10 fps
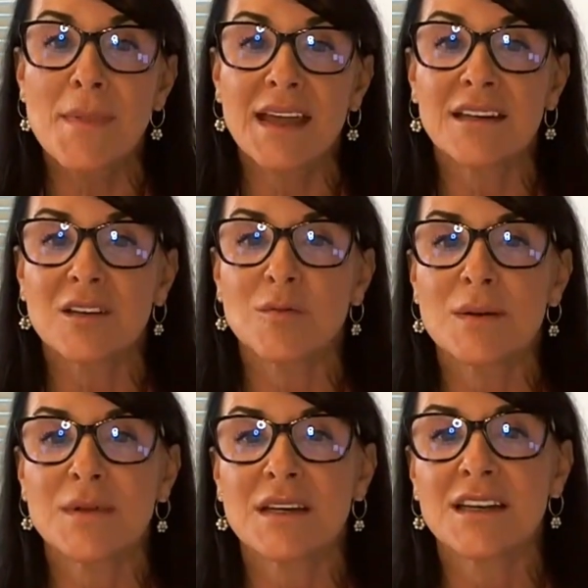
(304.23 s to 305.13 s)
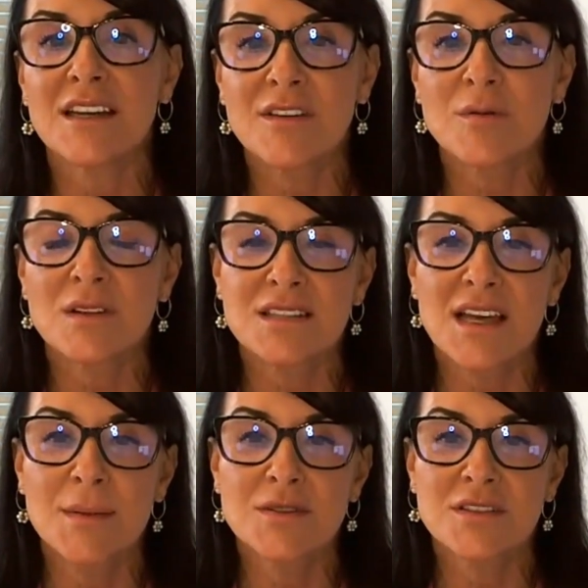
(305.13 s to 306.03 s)
men than women living with
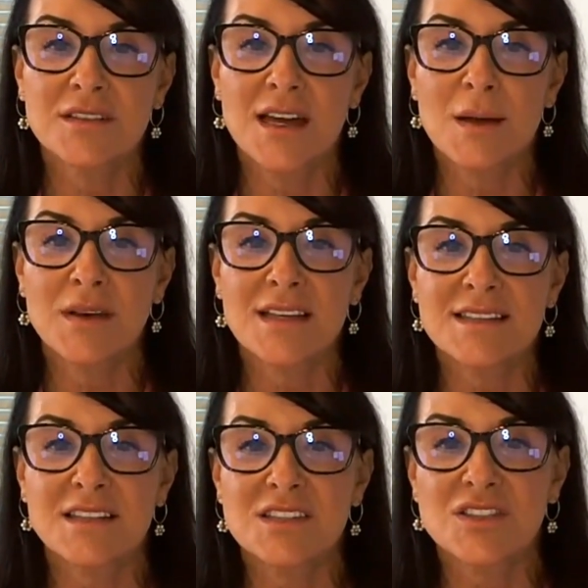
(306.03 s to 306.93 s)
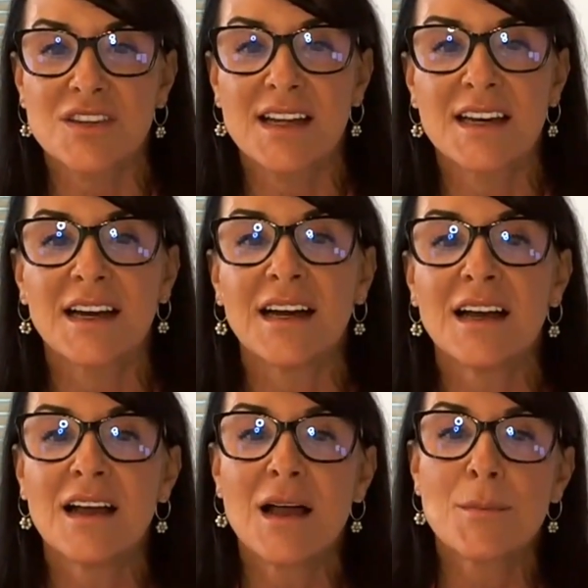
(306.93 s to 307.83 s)
type 2 diabetes in Australia,
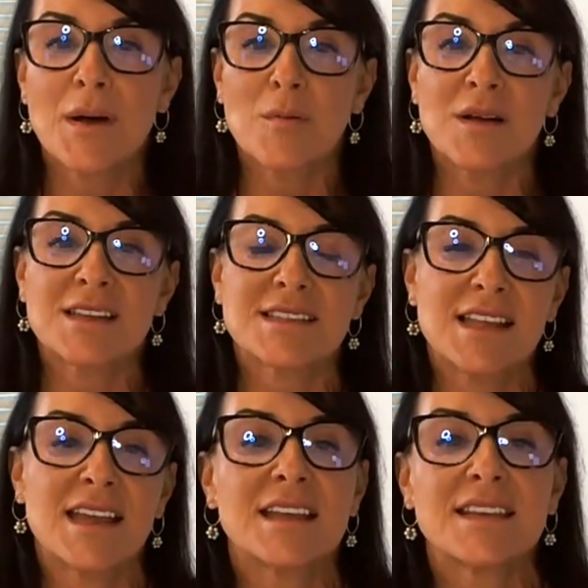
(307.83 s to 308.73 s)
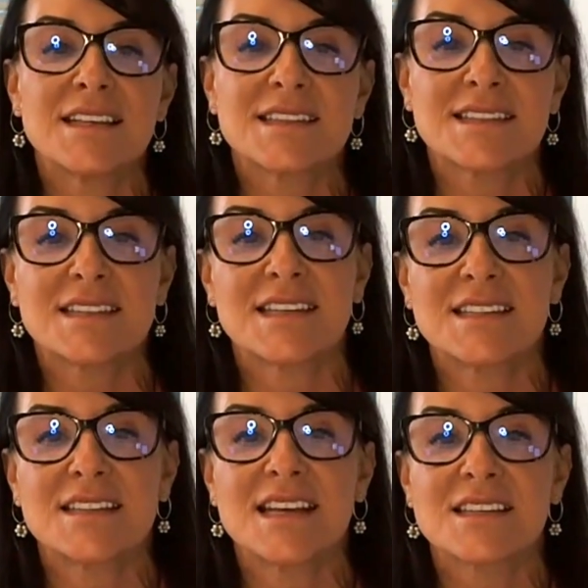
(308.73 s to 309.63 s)
but we're seeing these
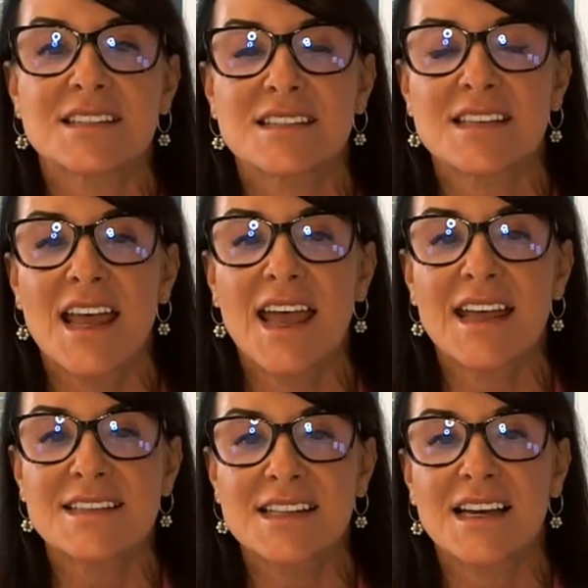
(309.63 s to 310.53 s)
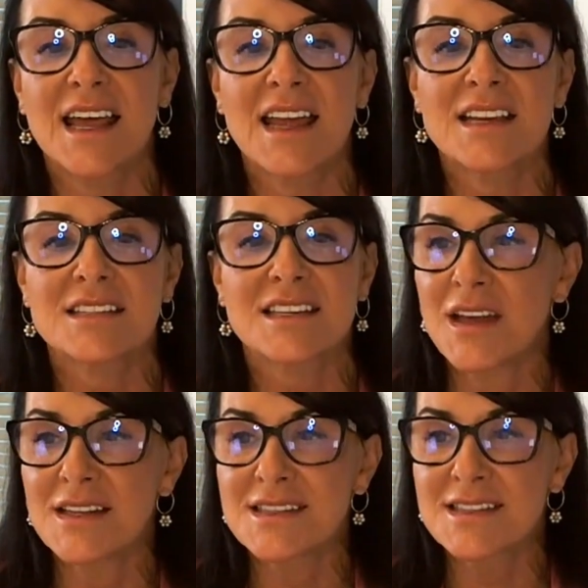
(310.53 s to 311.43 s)
statistics just escalate
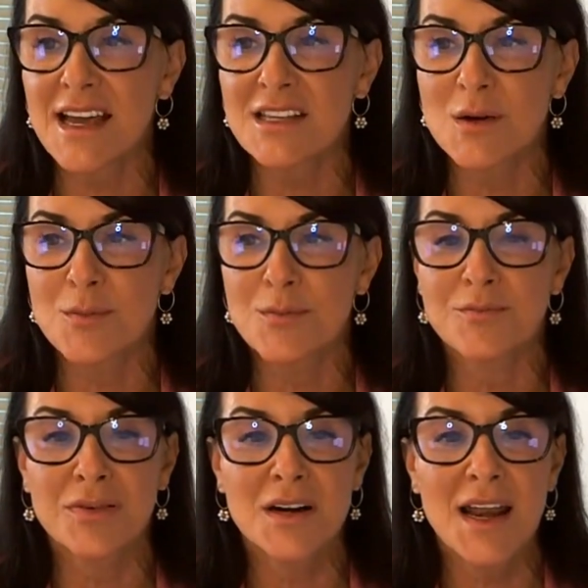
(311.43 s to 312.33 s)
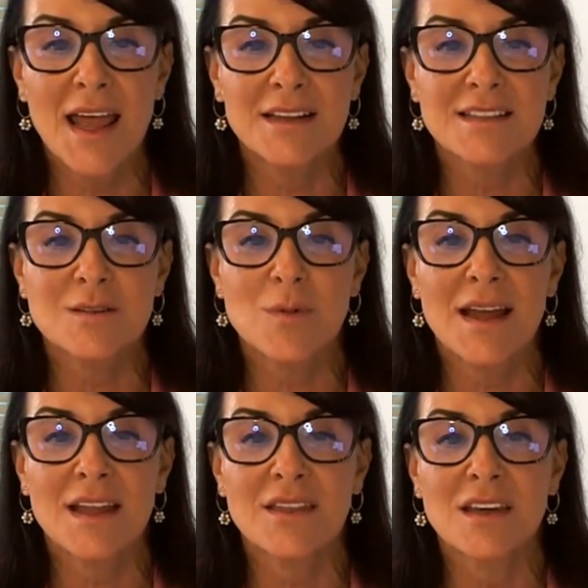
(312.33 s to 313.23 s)
in such a pronounced
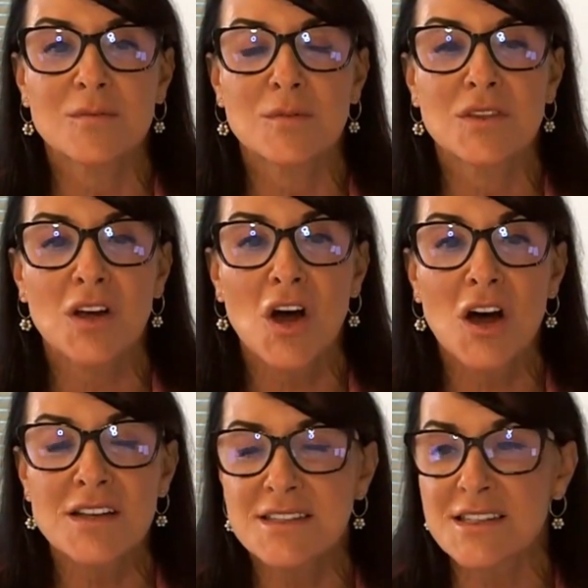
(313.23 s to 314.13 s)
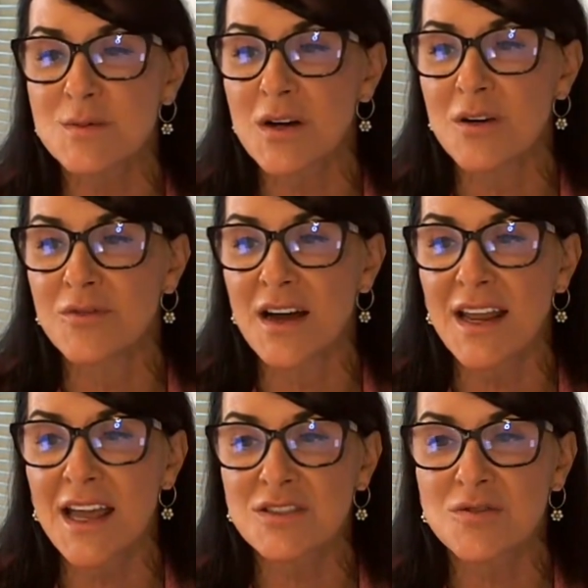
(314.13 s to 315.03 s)
way that the cost as well,
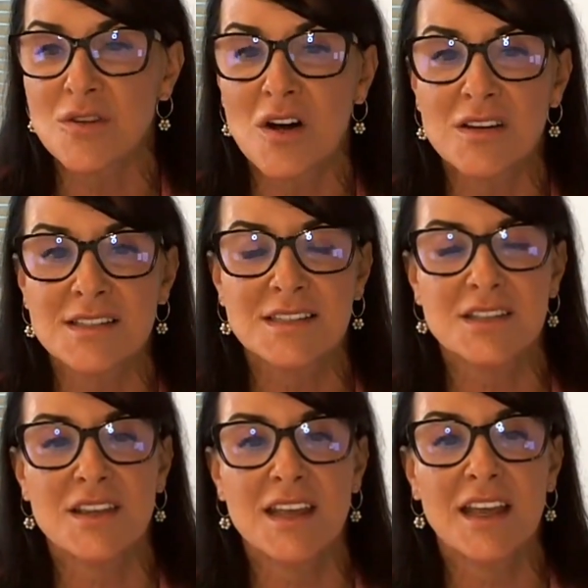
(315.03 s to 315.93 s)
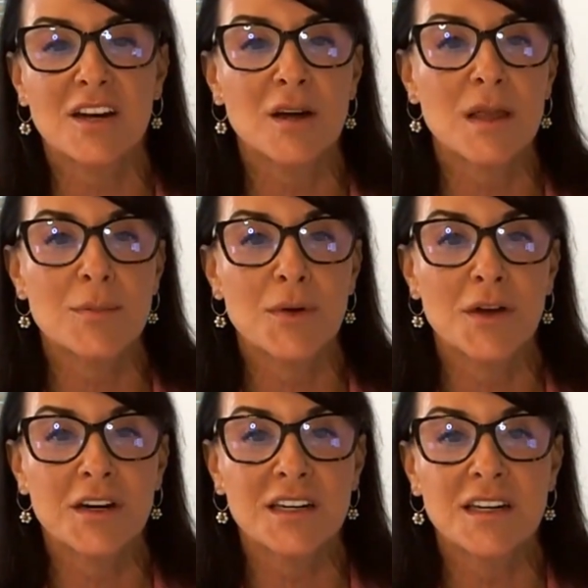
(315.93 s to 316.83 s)
financial cost, so the economic
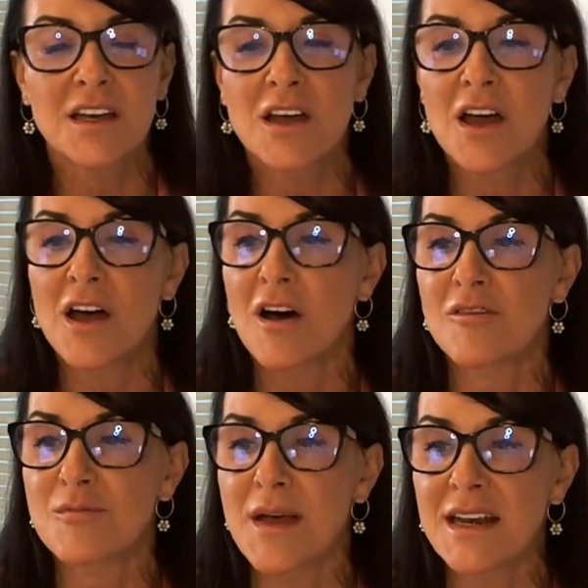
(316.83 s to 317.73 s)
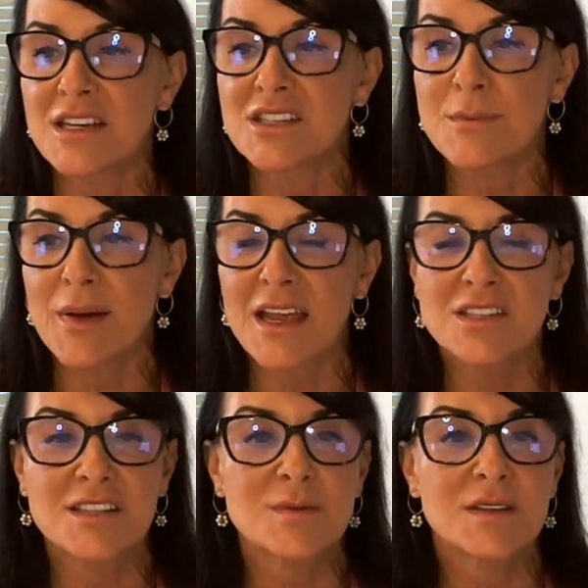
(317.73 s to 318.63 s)
burden of managing
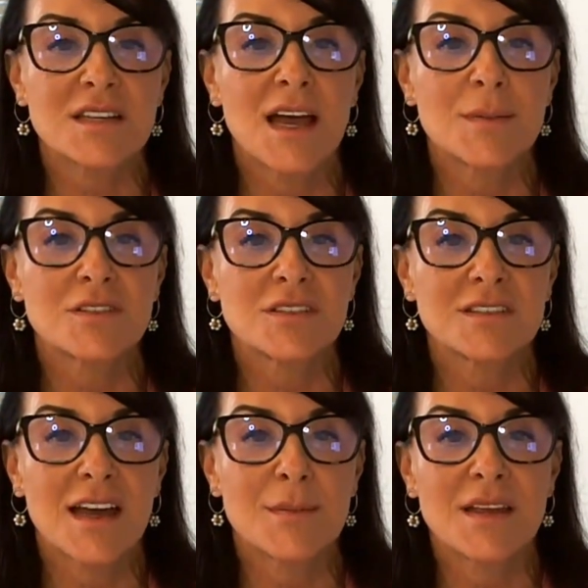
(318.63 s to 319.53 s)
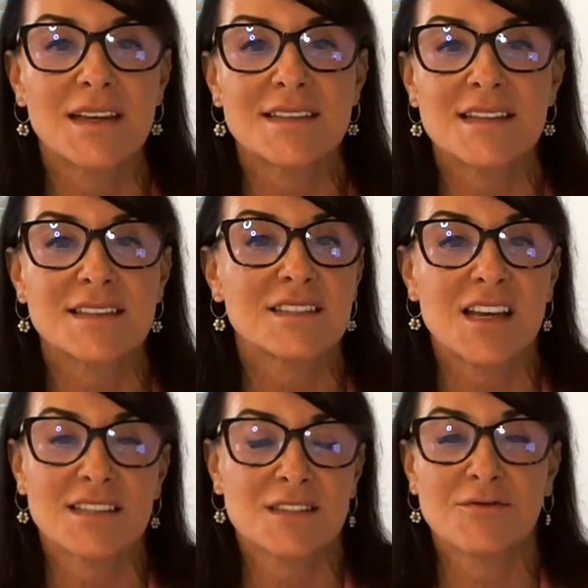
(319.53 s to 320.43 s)
patients with type 2 diabetes is
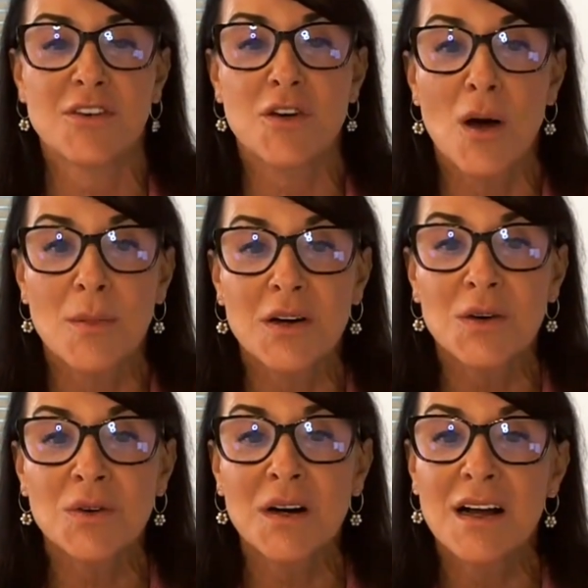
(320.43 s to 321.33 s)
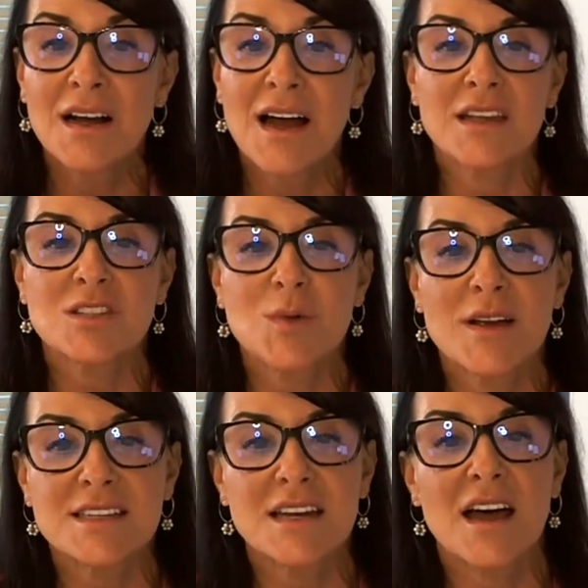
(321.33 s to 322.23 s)
just phenomenal. In
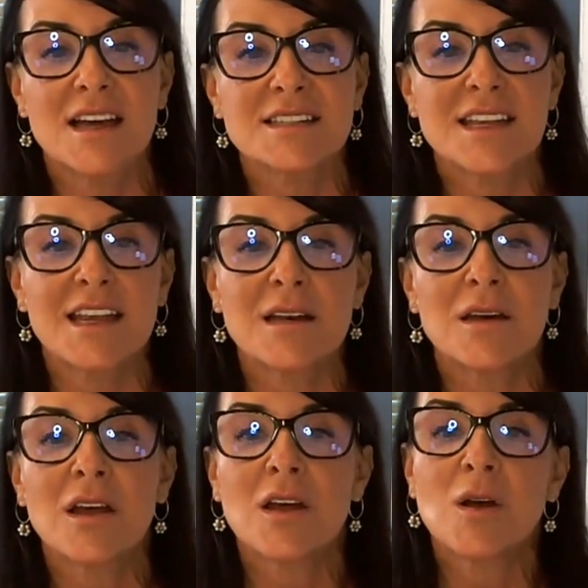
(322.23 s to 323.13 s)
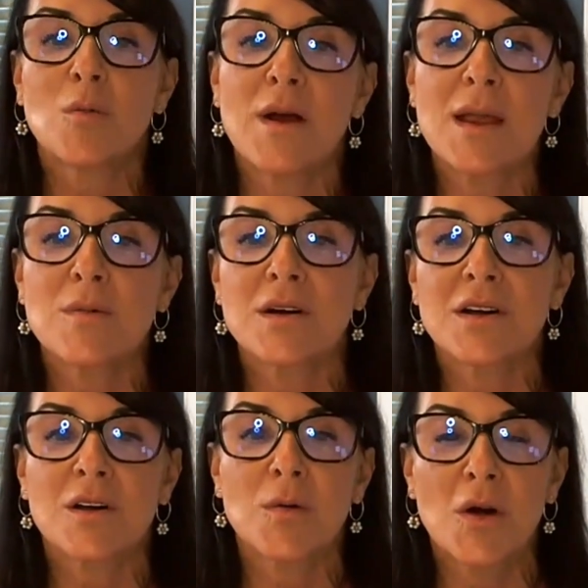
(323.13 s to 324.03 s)
2019, we
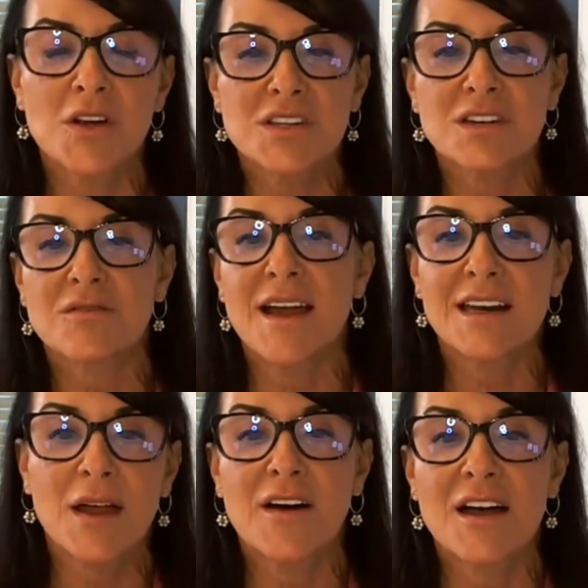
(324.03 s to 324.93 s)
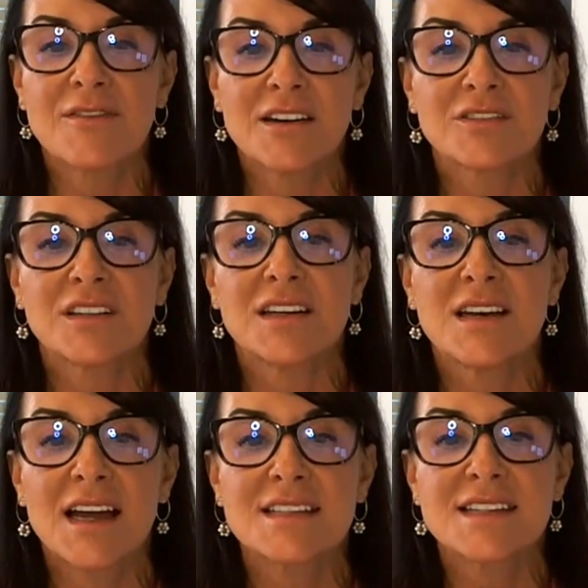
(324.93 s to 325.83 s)
were quoted around
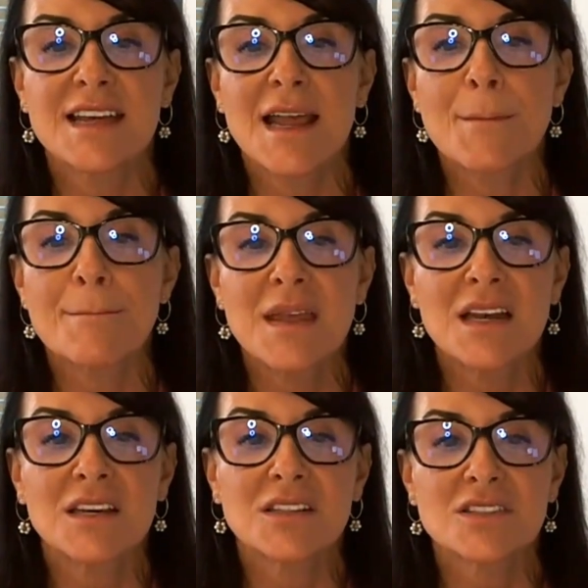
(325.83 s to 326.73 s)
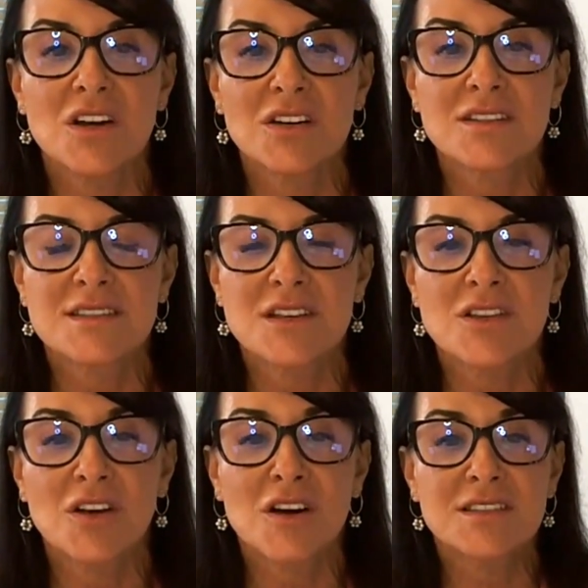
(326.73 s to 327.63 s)
$598 million. So
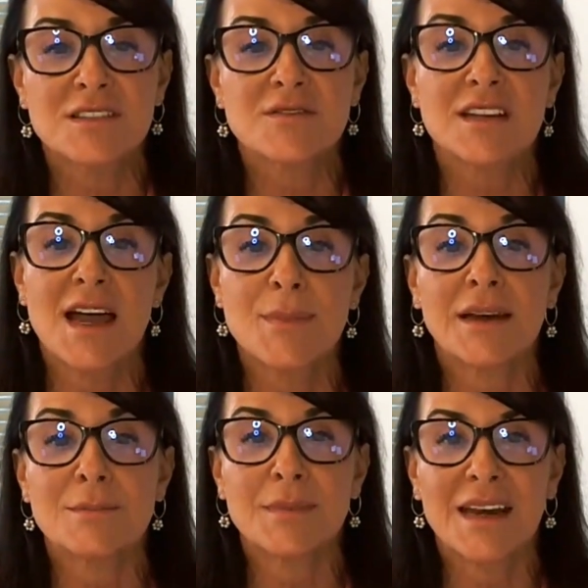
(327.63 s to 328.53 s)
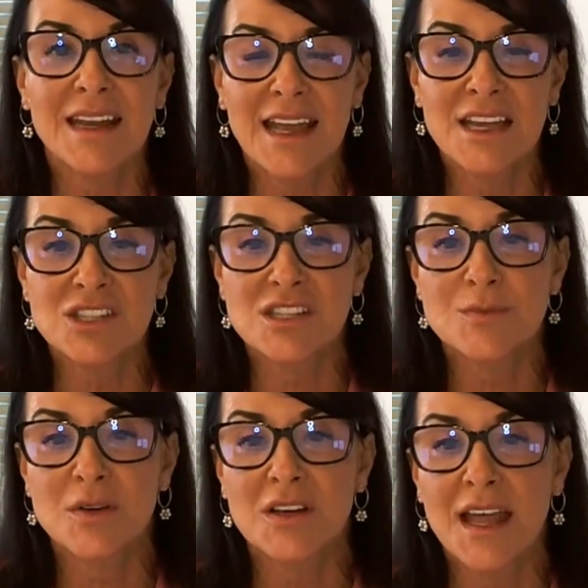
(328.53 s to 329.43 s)
the cost of diabetic
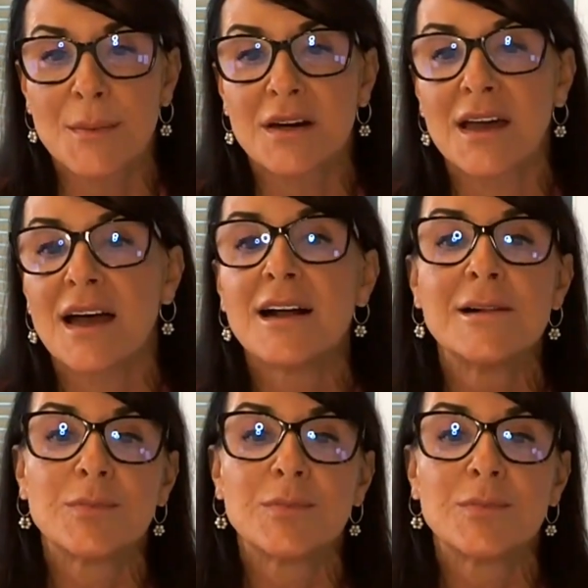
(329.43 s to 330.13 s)
medications per capita